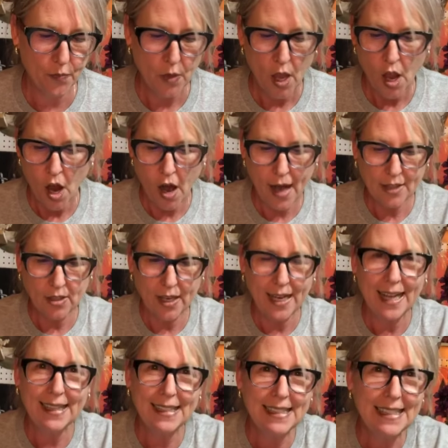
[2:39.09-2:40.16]
All right, so I
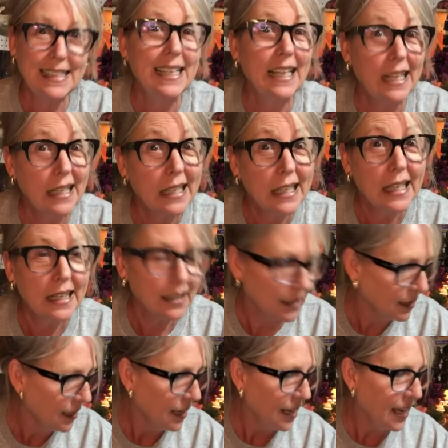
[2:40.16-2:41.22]
got this skeleton,
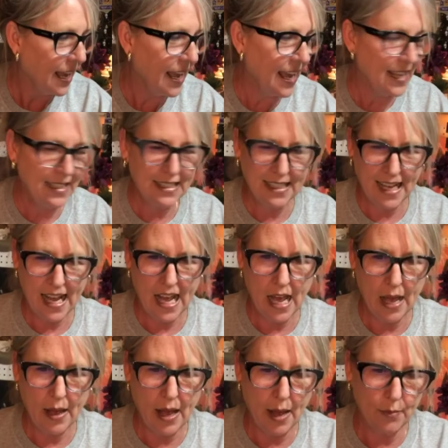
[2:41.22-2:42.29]
and
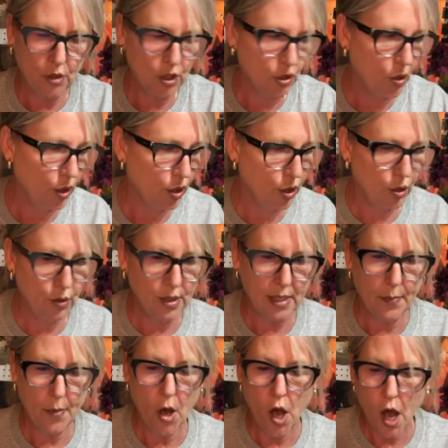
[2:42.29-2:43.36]
I'm just going to use
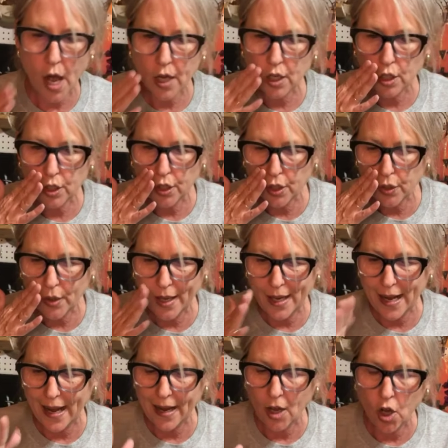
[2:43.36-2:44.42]
some hot glue, and
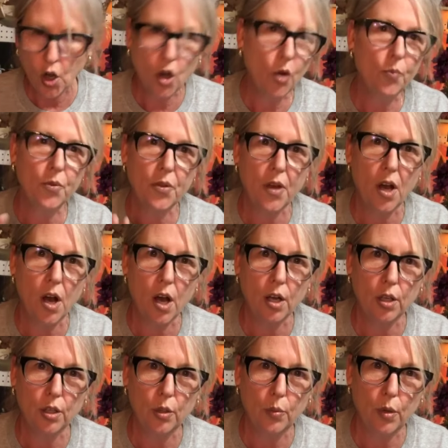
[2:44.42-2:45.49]
I hope that the hot
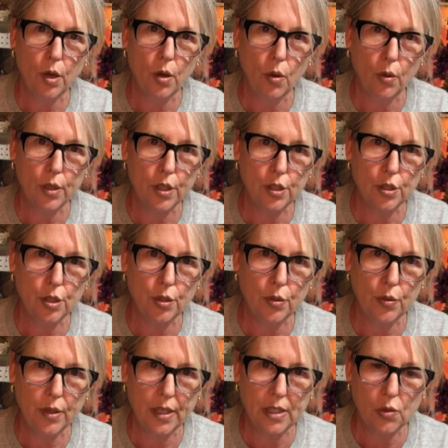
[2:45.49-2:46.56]
glue will hold it
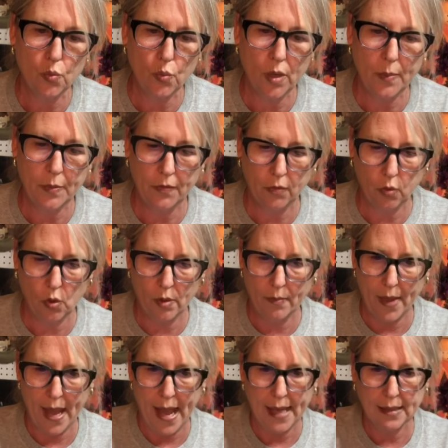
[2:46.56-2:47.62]
to this ribbed floor
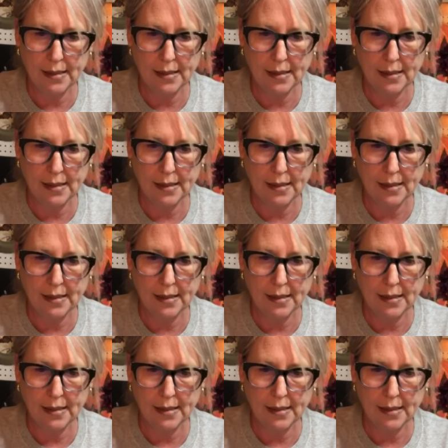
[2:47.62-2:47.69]
mat.